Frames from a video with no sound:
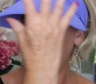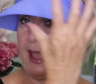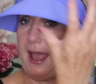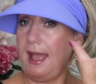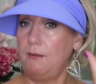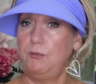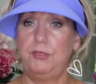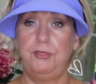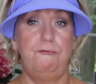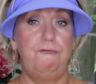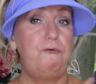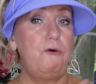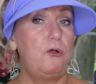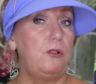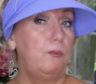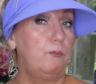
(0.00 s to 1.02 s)
hat with a
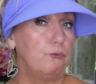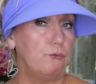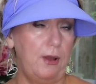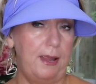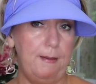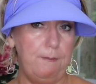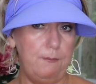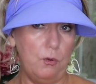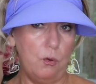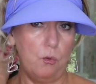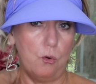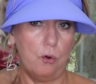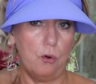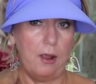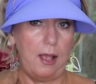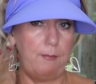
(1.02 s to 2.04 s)
full brim
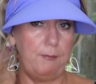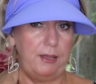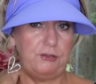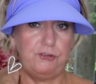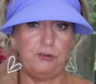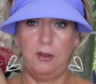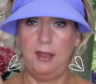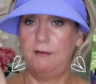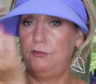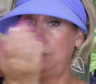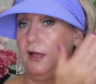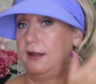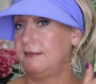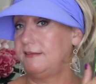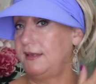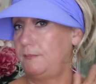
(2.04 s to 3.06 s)
or I'll make sure I have a
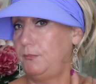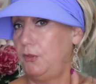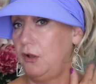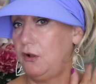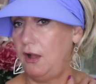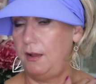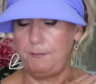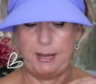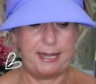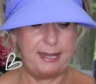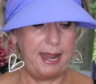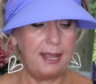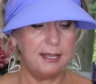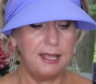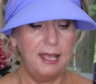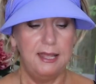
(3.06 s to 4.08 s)
lot of sunblock on my
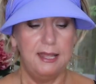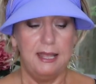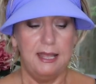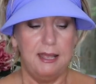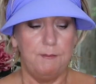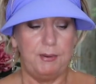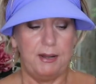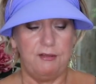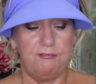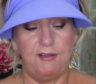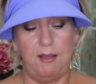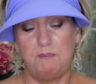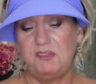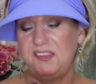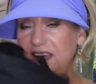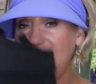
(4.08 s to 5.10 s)
neck. But if
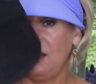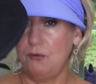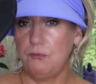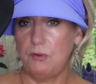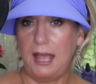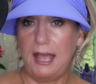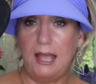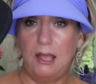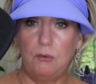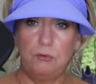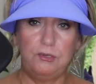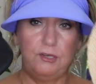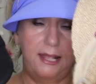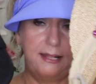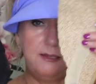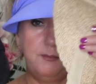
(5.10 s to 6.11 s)
I'm sitting
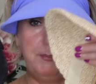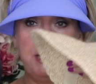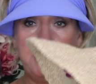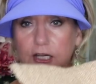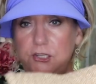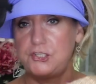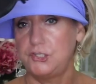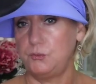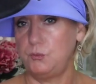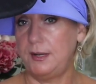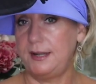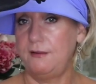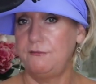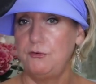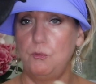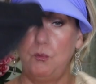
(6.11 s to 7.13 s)
around at the beach,
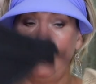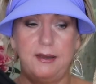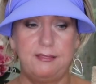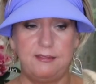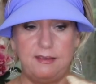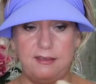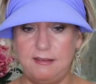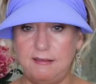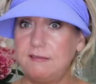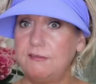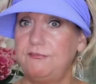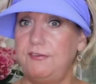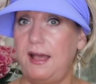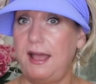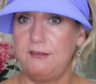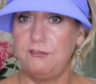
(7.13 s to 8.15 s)
whatever, one of these
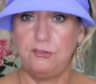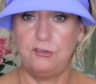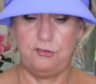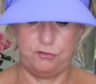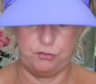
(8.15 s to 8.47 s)
visors